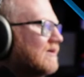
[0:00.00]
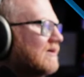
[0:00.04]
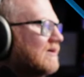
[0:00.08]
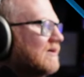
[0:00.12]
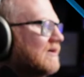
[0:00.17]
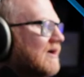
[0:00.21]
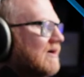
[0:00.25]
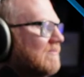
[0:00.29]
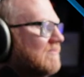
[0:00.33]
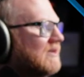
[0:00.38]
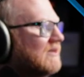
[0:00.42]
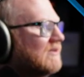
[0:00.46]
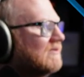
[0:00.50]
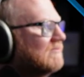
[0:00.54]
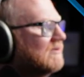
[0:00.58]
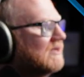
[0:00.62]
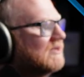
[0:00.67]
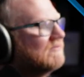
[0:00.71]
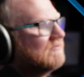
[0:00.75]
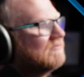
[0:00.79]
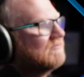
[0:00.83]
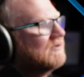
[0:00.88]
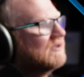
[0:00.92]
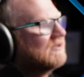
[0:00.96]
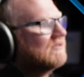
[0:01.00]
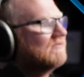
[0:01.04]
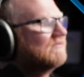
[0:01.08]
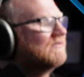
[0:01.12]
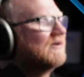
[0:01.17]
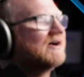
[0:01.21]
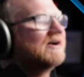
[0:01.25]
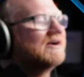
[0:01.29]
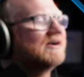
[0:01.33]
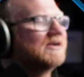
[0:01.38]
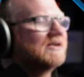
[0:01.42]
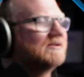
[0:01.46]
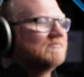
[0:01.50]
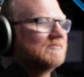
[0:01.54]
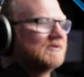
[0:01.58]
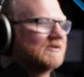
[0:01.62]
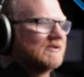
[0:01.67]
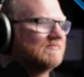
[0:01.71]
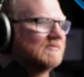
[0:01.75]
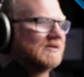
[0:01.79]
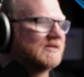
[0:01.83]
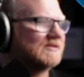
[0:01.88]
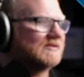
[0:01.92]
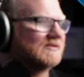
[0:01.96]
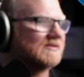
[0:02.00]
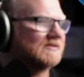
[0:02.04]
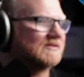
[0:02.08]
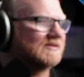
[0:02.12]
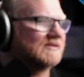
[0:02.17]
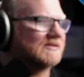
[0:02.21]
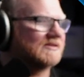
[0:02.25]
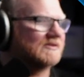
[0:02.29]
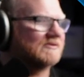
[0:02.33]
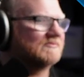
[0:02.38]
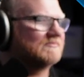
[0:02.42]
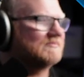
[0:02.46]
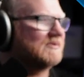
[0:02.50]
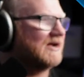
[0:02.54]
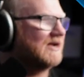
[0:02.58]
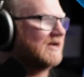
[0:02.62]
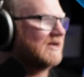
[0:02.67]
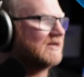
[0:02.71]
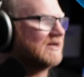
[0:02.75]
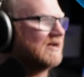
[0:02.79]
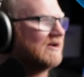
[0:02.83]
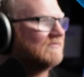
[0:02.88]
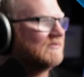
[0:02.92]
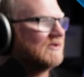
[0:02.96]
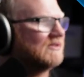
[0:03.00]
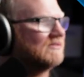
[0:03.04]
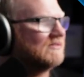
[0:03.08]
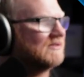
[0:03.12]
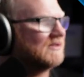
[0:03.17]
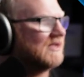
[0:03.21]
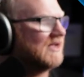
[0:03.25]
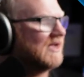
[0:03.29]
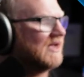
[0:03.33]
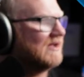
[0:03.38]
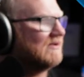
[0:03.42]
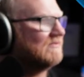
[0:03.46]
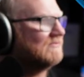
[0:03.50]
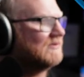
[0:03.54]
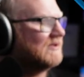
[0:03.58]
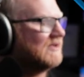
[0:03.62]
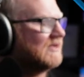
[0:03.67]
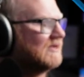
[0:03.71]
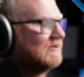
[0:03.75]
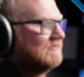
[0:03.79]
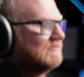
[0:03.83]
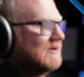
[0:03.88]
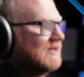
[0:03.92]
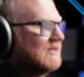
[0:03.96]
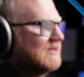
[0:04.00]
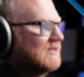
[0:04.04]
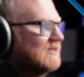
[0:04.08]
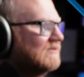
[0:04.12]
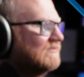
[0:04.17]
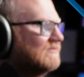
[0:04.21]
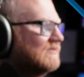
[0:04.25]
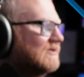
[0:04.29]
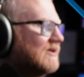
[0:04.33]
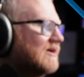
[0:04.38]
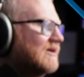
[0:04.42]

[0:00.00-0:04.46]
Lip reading: I mean it's fine, but I mean I can obviously have like relative